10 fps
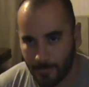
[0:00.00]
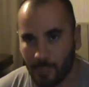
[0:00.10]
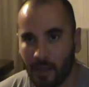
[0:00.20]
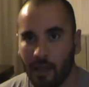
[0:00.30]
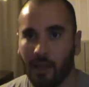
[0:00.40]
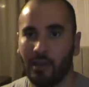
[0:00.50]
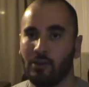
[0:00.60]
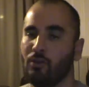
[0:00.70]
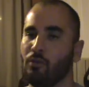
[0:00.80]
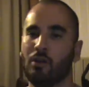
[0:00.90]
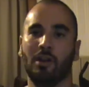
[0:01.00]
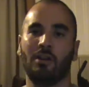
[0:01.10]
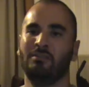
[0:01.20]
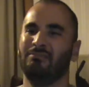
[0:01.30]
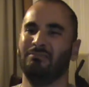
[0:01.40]
Uh, you don't
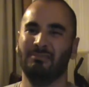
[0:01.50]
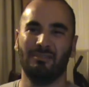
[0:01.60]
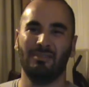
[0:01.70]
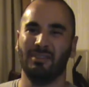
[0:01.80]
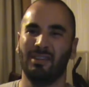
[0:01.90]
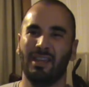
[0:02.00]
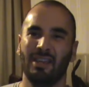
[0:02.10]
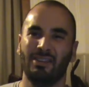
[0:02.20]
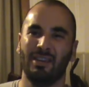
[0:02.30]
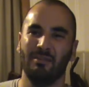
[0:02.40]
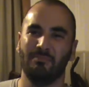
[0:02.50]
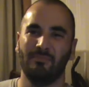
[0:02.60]
want to catch any